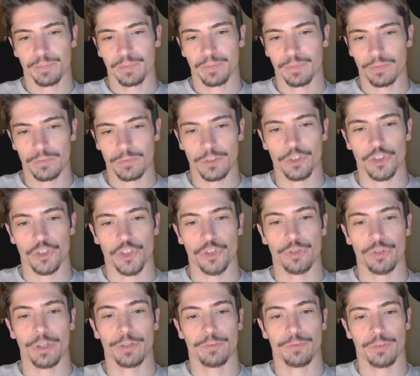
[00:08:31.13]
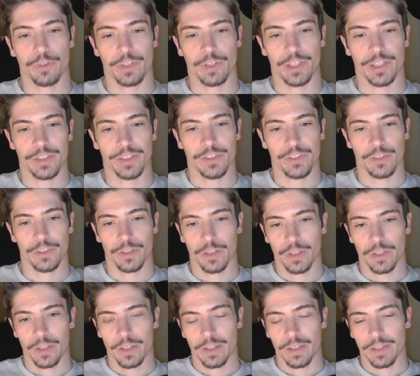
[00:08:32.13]
you're shooting for this.
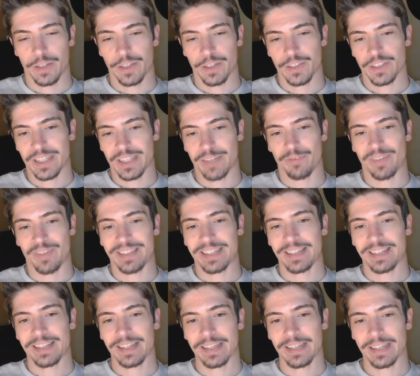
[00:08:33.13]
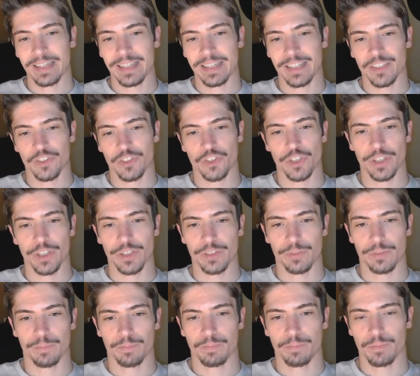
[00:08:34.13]
This, if anything, is
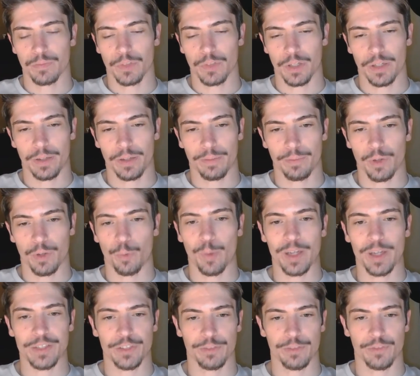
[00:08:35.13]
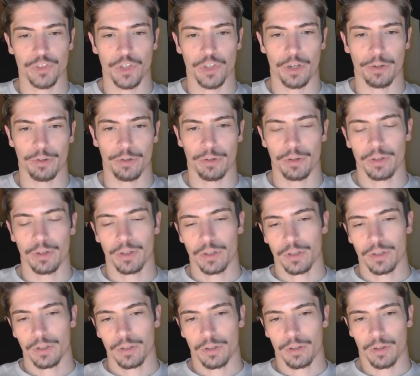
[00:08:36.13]
just a waste of solder.
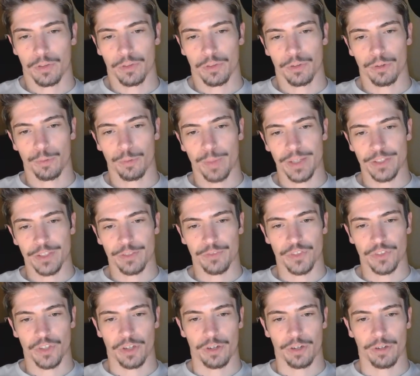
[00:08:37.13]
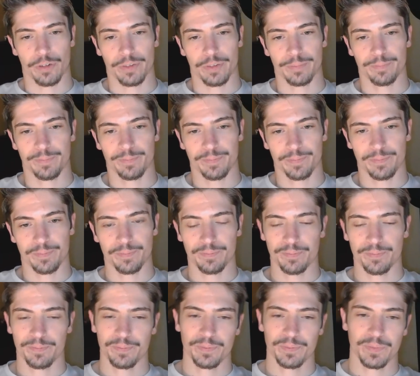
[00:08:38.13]
Although a waste of solder,
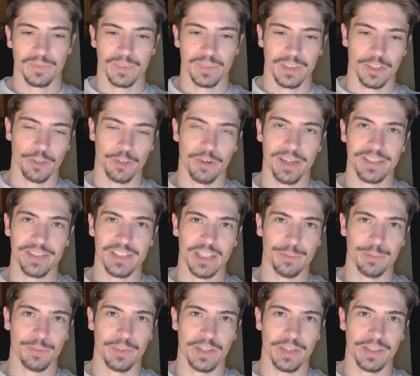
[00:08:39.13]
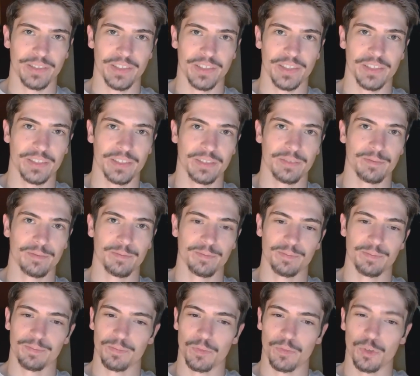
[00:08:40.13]
in the grand scheme of things, isn't
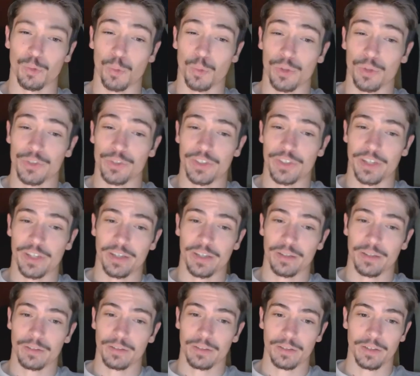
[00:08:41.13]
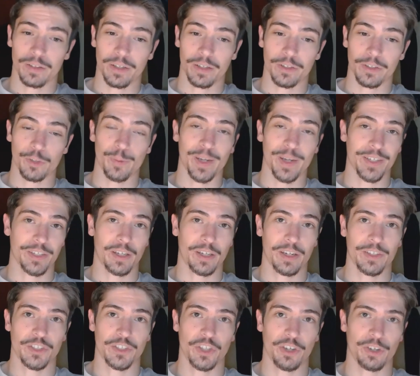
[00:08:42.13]
the worst thing. You waste a
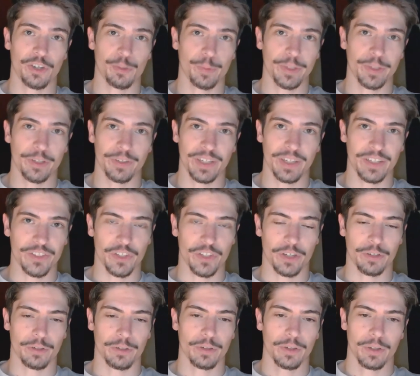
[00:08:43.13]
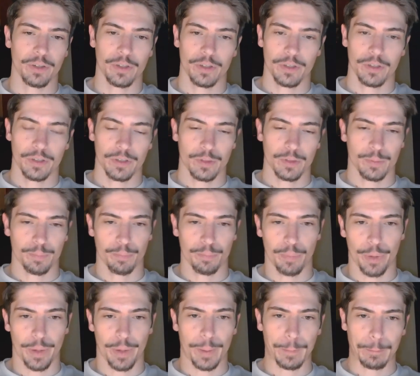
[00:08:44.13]
lot of solder when you're desolder,
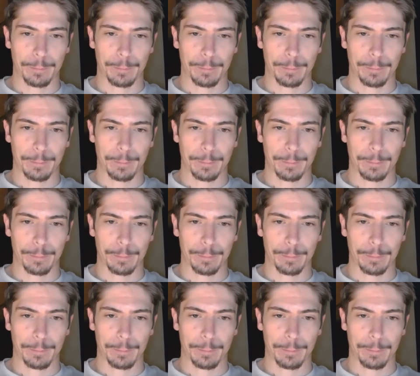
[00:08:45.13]
but